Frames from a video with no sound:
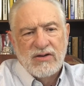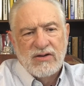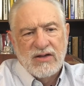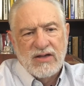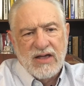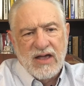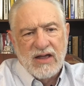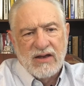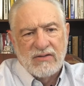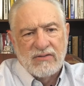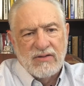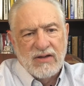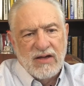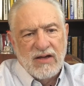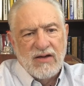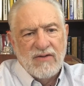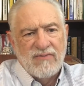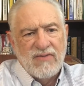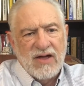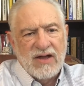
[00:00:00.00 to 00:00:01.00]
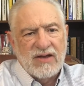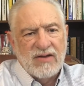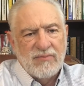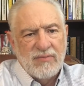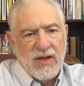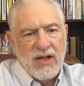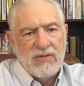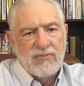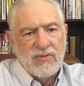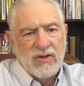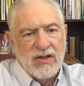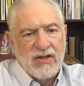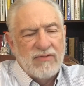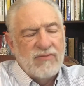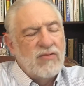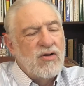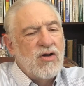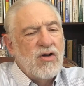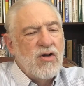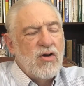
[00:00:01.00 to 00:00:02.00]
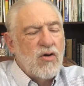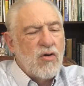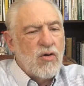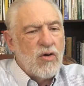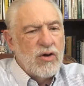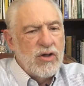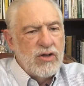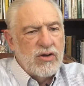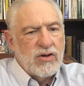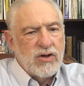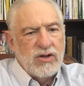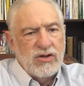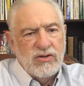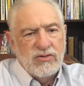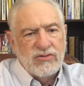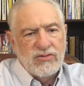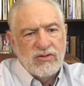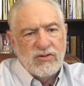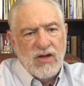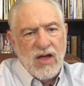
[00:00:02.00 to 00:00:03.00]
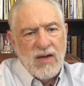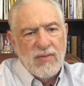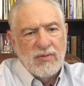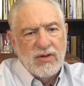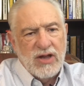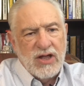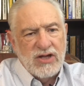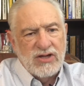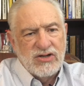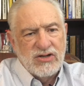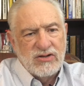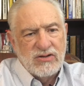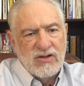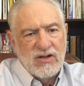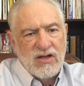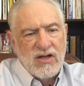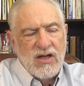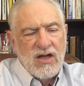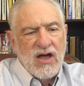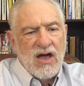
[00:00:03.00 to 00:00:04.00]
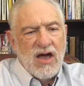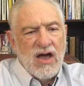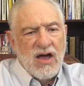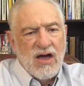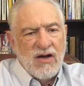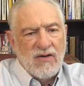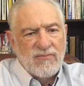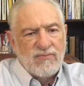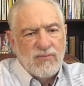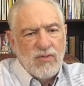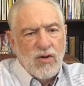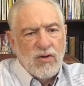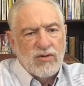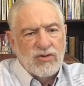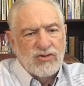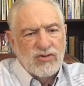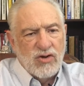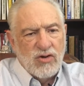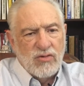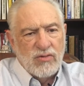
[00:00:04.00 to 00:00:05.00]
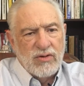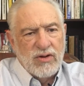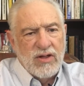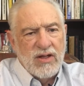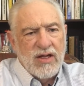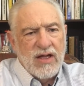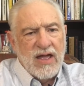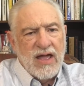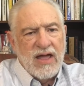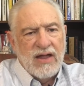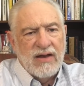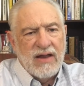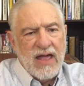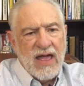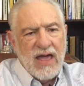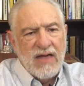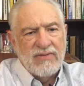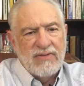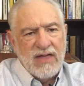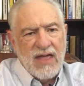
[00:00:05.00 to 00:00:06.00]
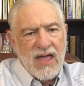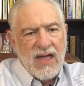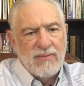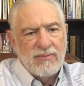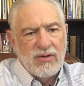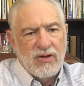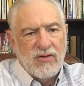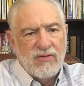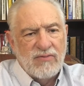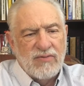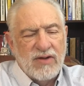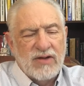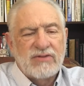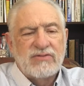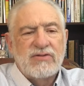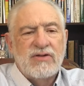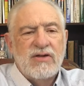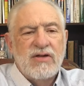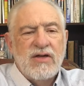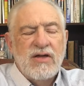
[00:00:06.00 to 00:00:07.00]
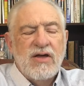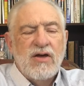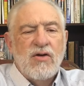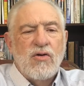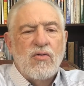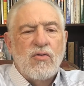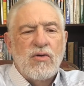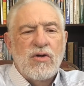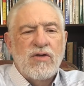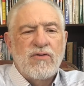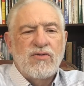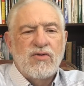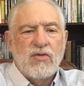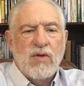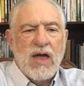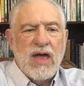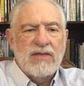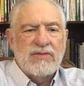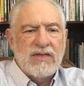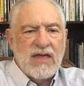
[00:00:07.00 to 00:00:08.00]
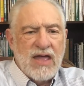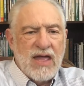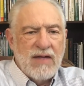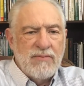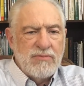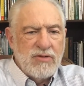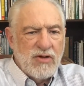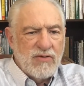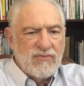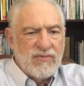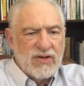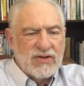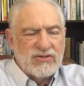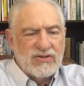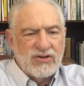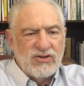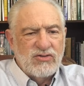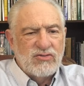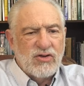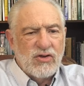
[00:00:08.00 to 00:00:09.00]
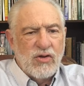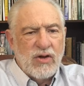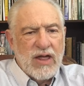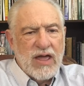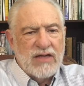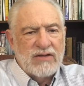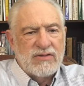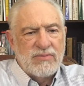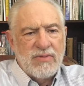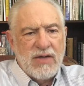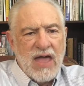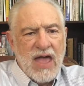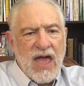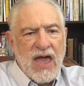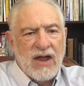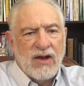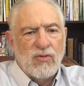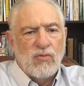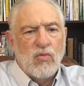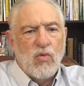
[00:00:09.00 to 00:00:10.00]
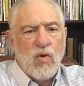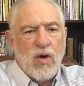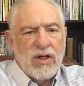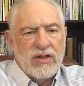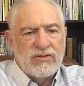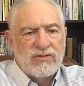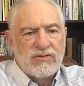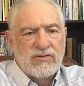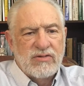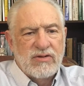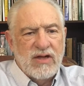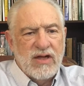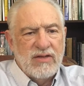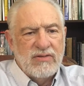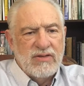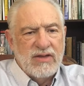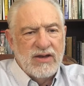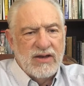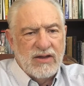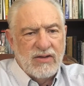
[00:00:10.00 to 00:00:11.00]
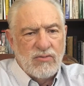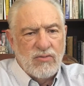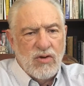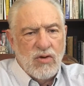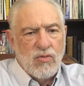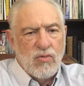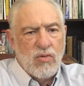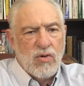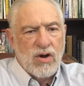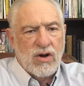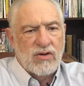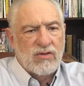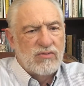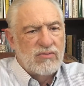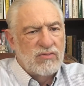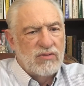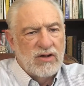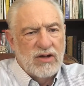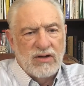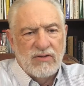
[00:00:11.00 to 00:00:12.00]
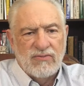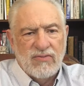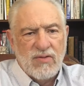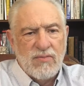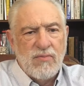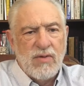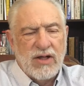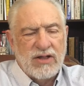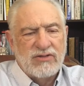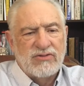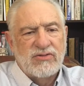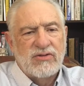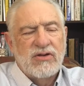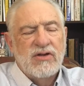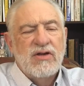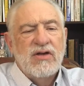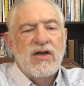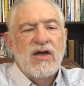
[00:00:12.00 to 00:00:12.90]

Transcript: to get effective pain relief, or you can use a combination of prolozone and add the AmnioFix. If you add the AmnioFix, it usually only has to be added once, and then it will work for months.